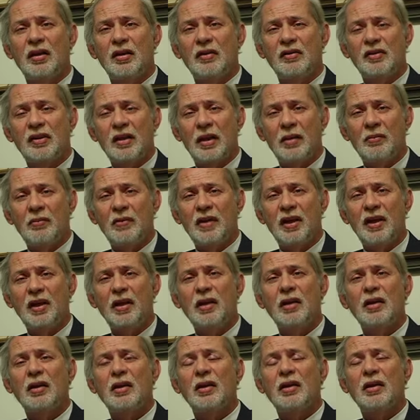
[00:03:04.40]

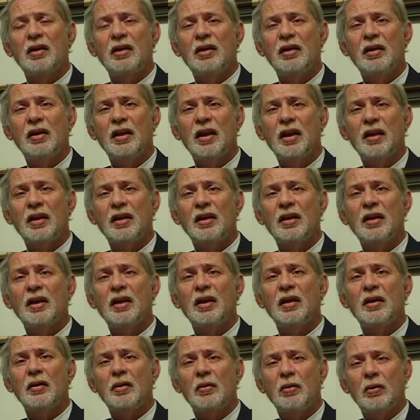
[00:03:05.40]
Something that
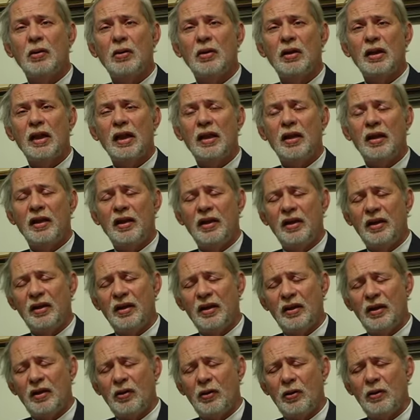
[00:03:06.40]
all, uh,
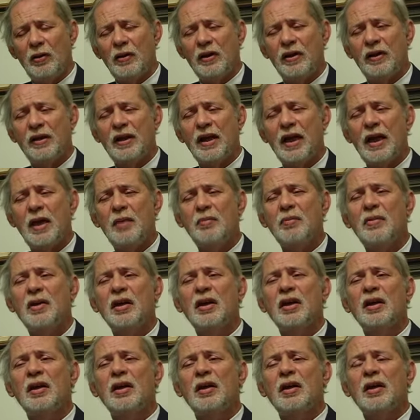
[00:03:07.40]
in the time
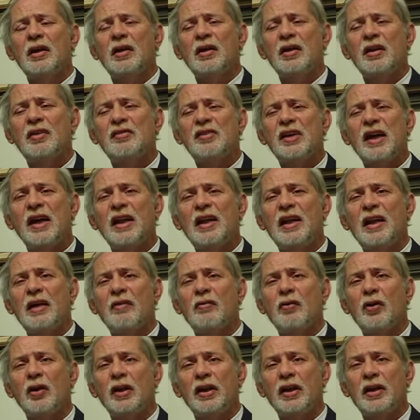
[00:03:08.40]
the child
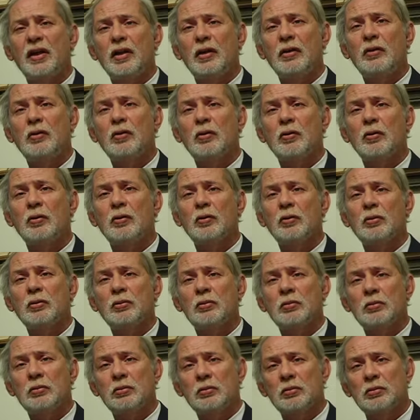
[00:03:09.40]
avoided to do.
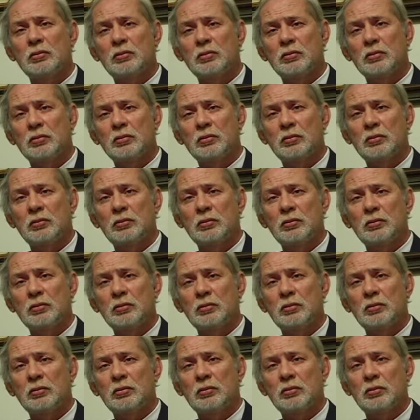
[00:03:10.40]
Would you
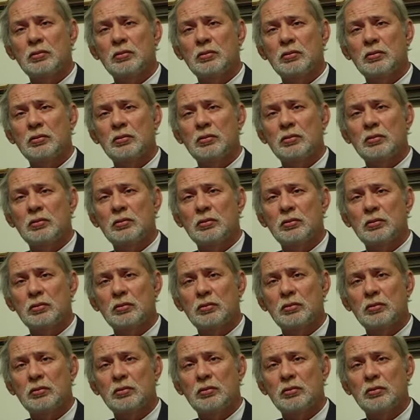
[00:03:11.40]
say the anti treatment is